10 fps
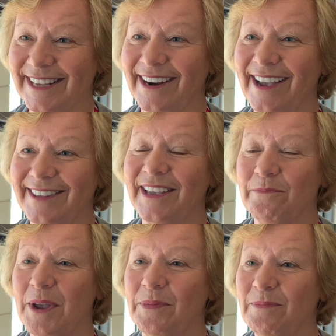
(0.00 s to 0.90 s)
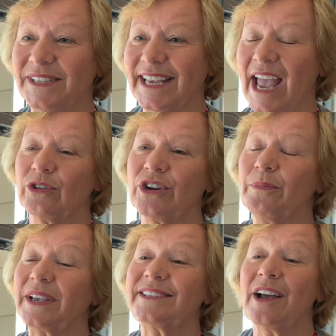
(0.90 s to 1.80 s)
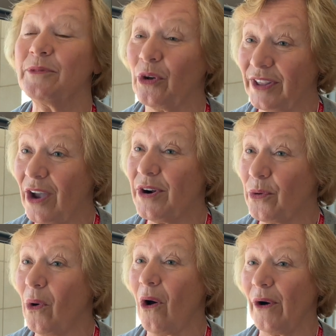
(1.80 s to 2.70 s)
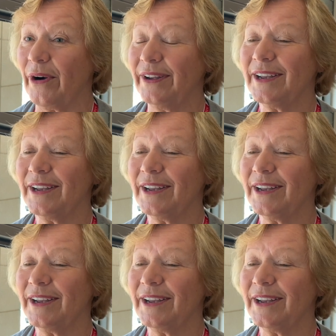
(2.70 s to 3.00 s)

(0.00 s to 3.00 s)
that I think people are missing out on because I'm not the only one.